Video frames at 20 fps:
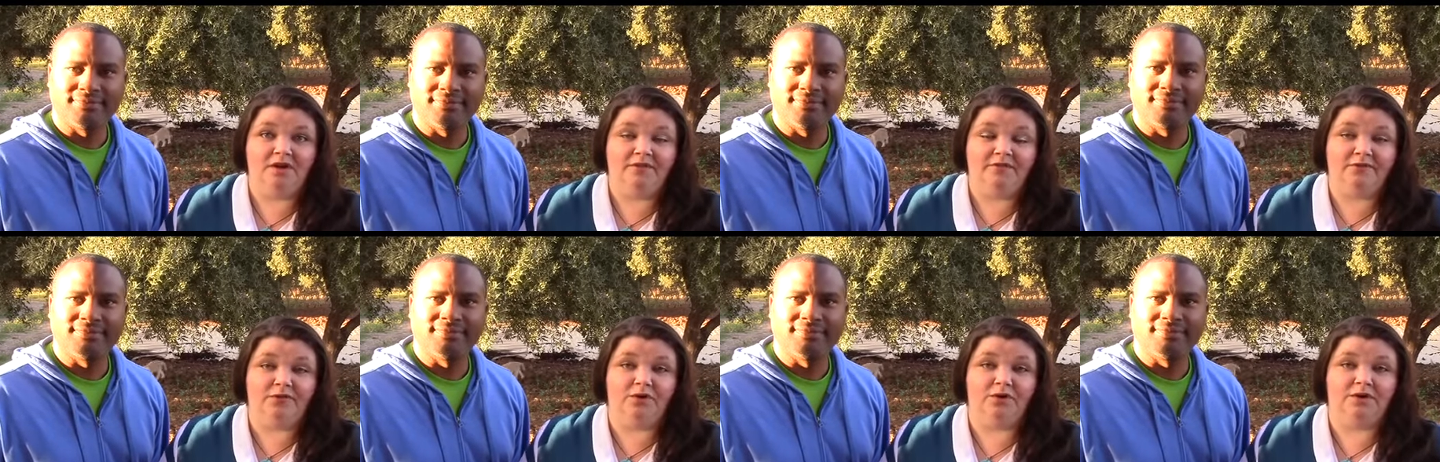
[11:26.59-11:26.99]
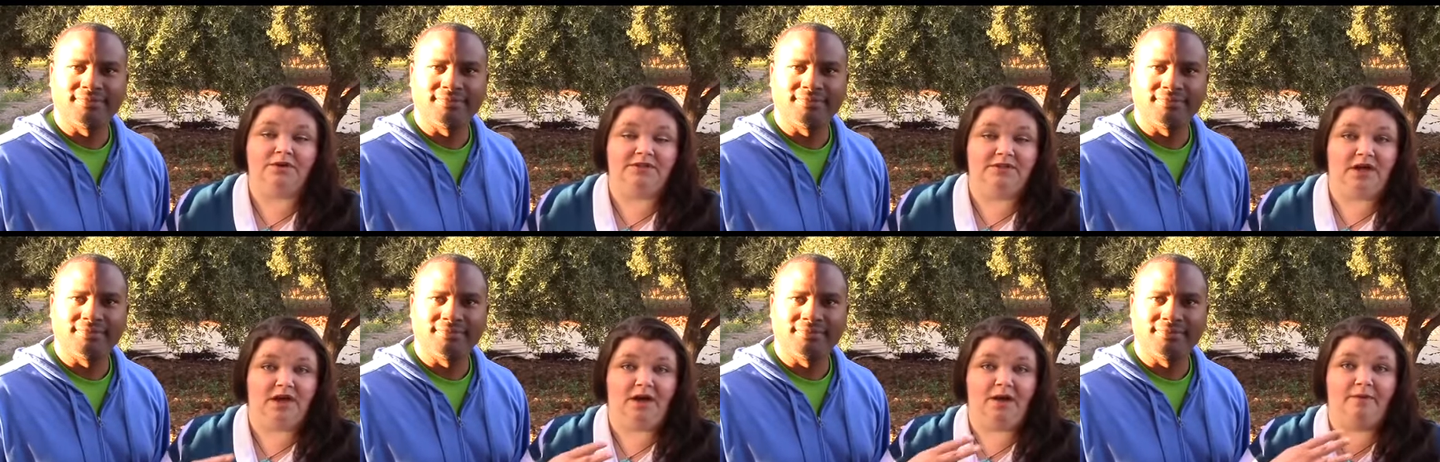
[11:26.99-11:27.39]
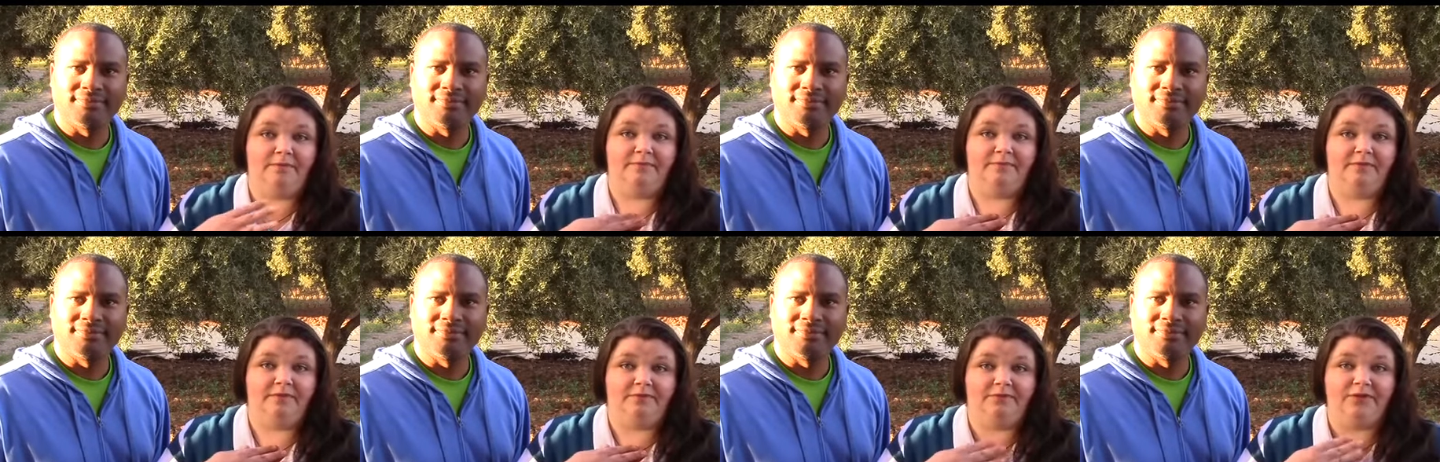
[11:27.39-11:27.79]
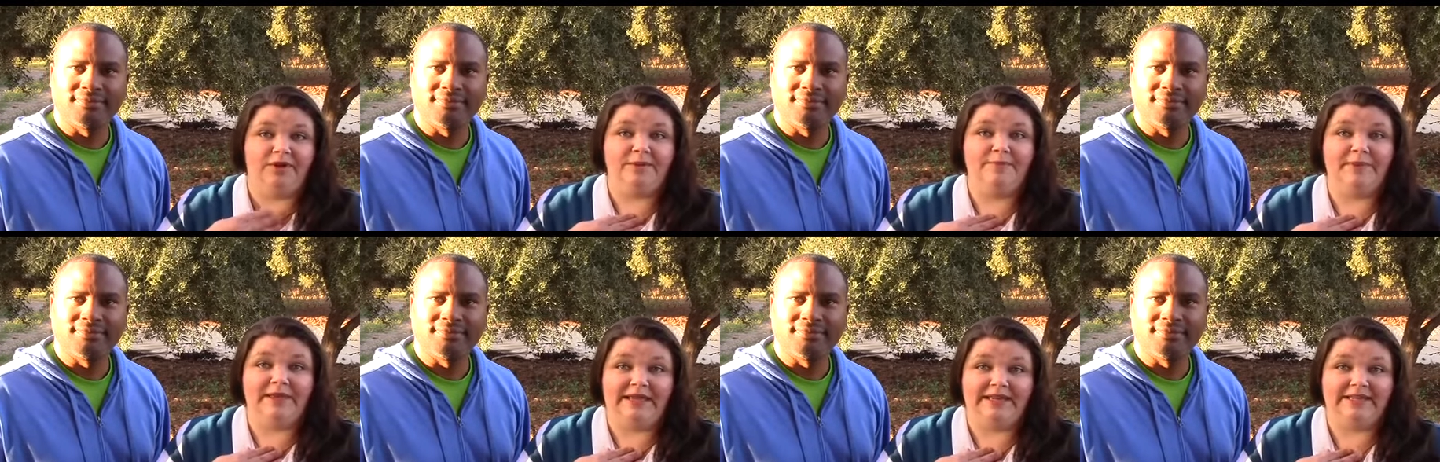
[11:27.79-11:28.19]
Speaker 1: for uh,
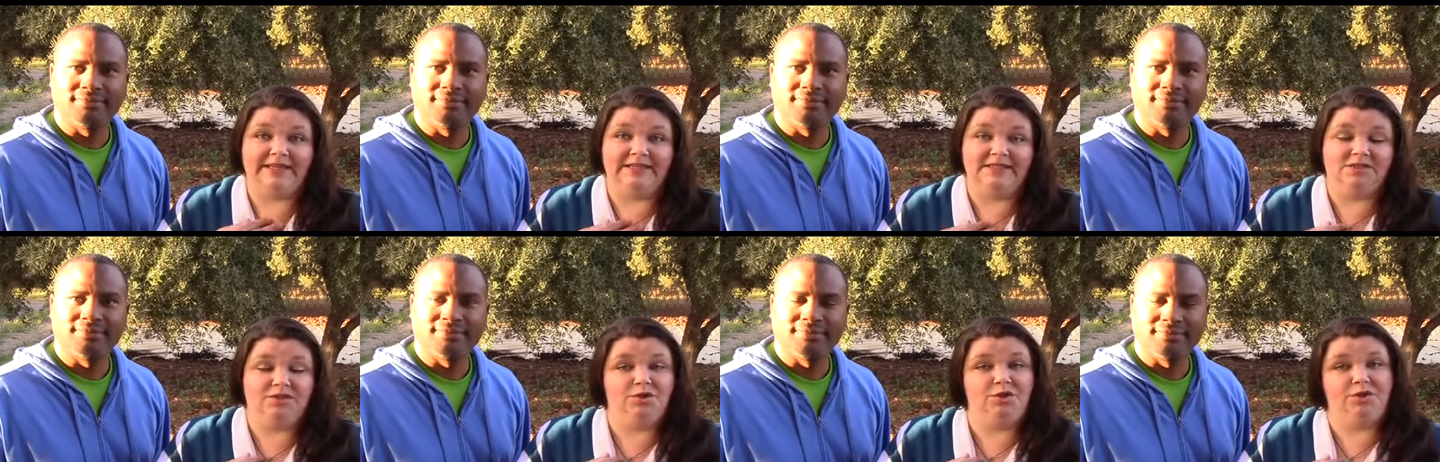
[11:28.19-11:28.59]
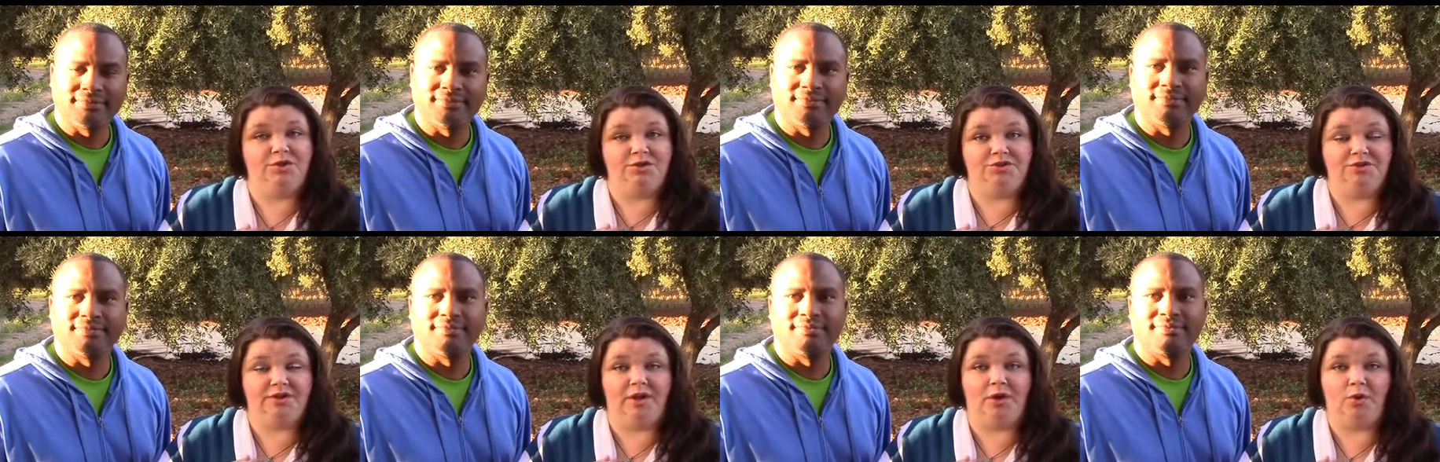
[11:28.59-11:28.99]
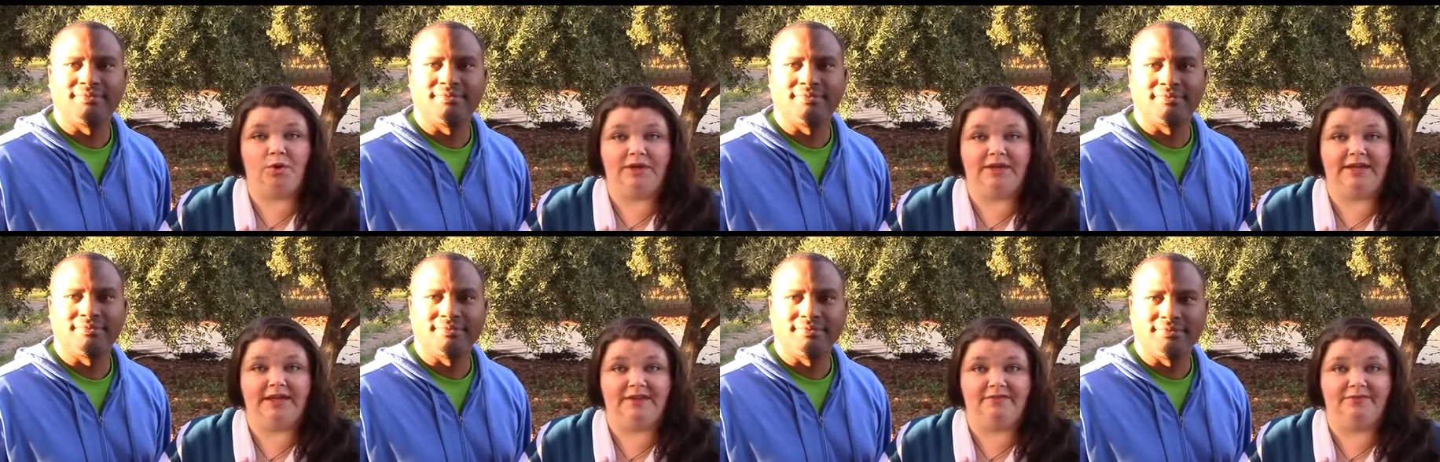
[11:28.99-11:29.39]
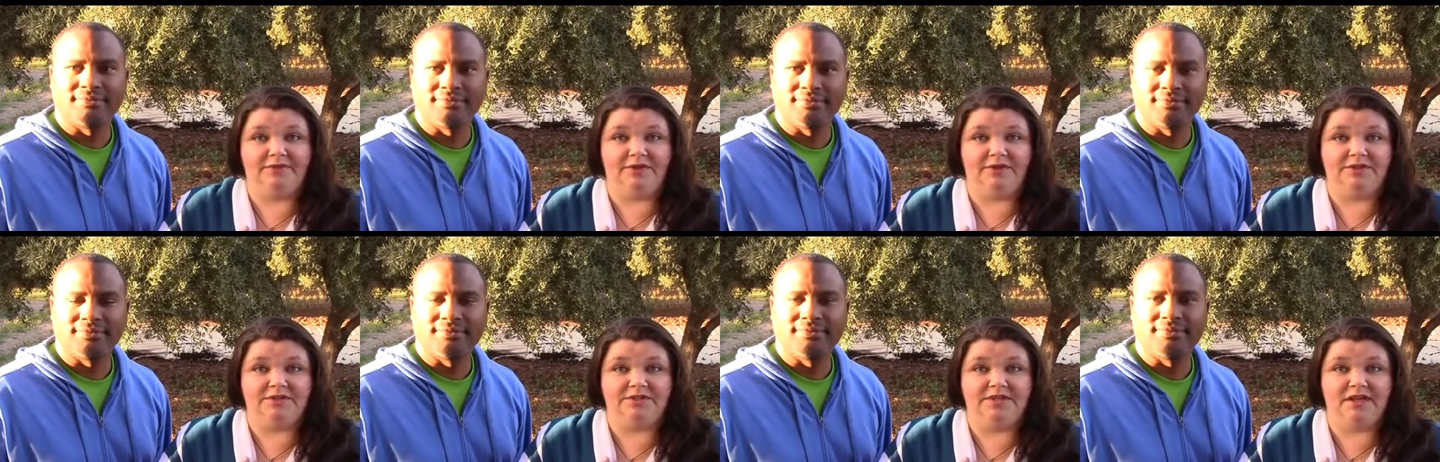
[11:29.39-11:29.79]
free pendants so you can try Orgonite for
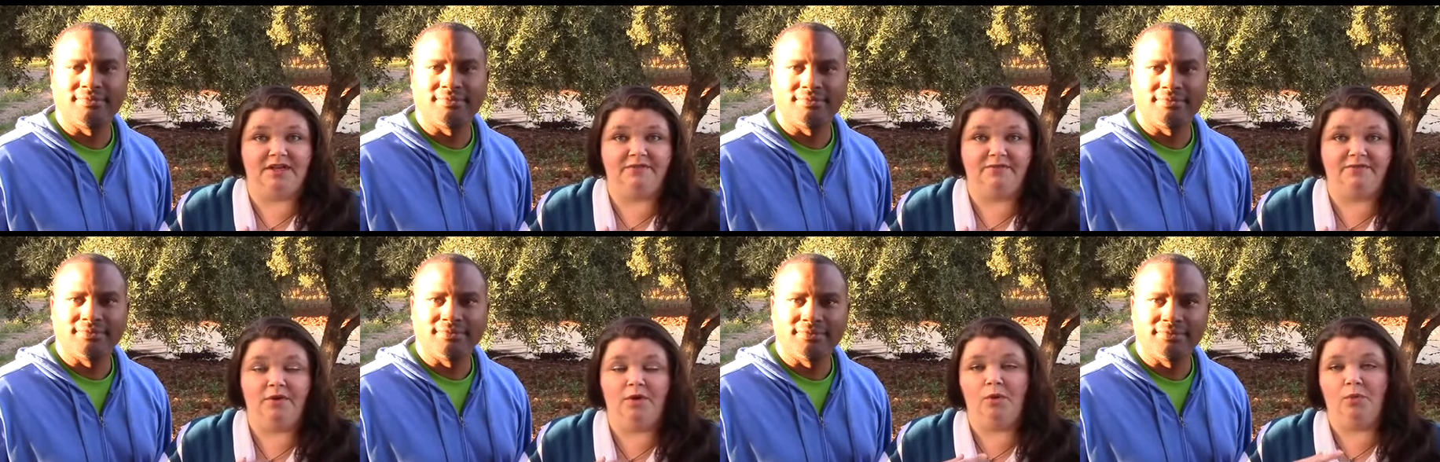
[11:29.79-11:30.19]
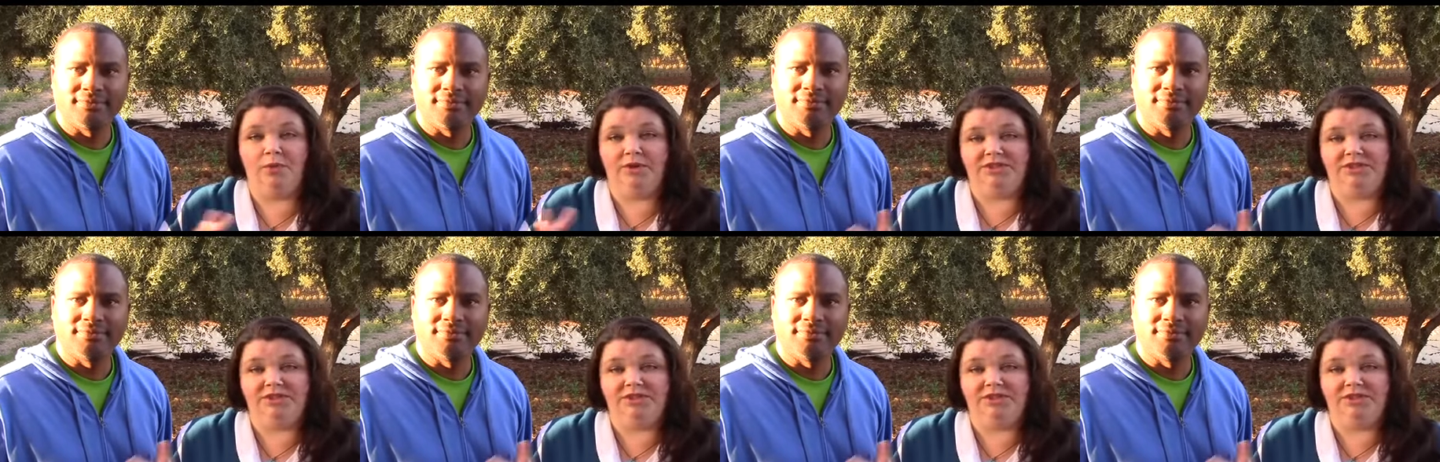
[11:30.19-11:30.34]
yourself.